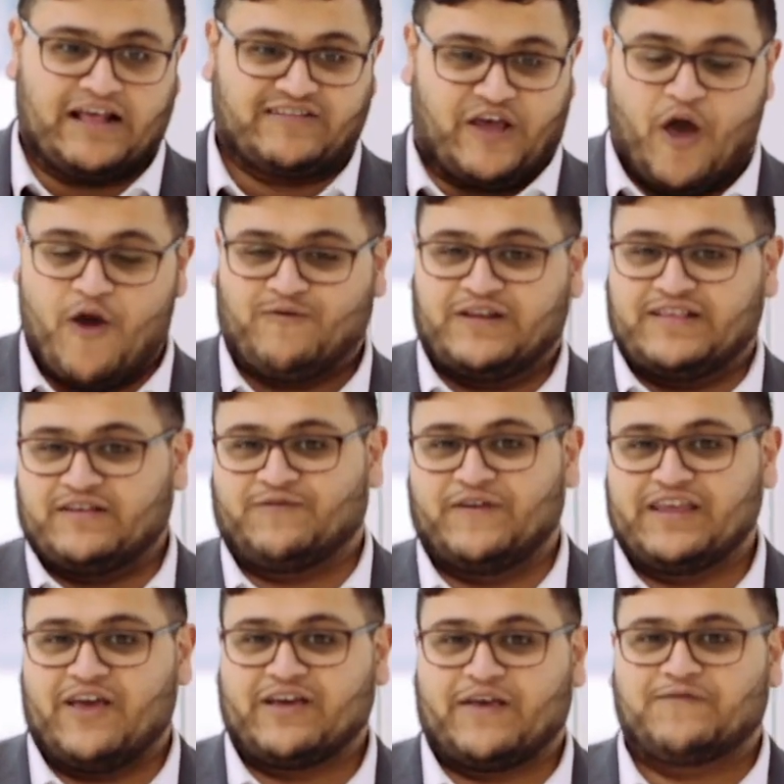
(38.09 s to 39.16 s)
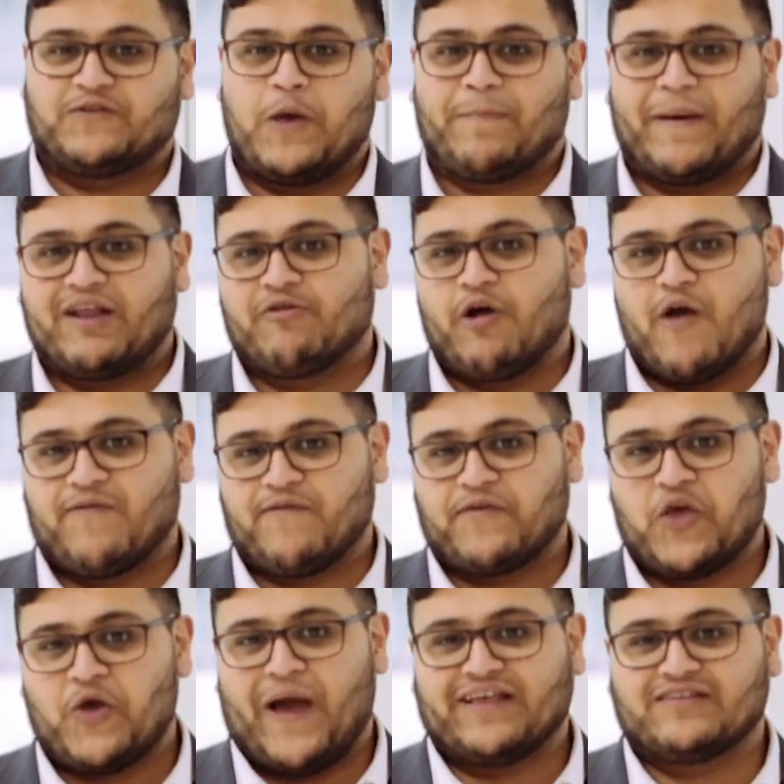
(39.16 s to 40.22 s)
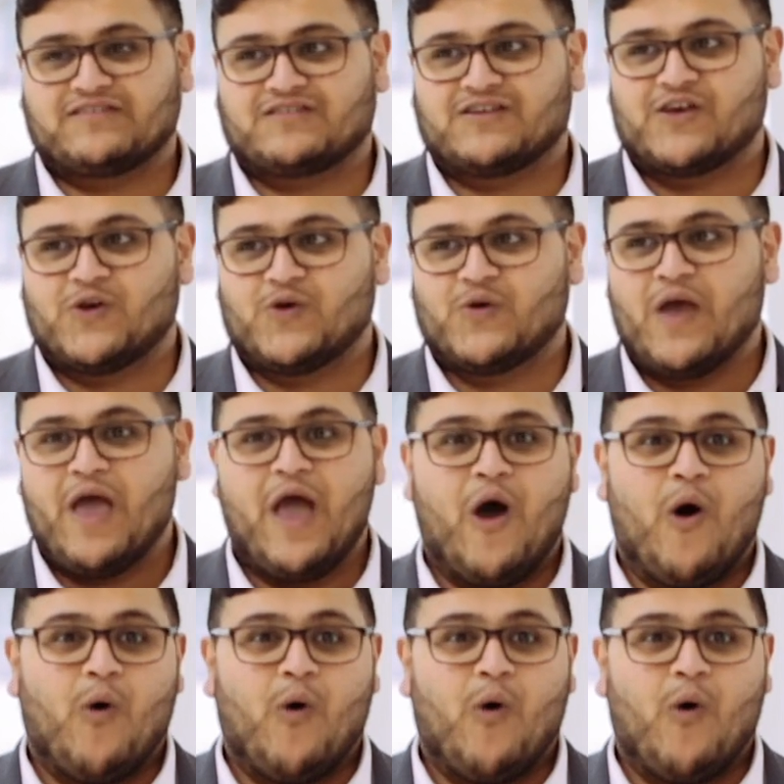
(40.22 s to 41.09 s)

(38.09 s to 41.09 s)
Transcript: So hopefully this video gives you a better overview as to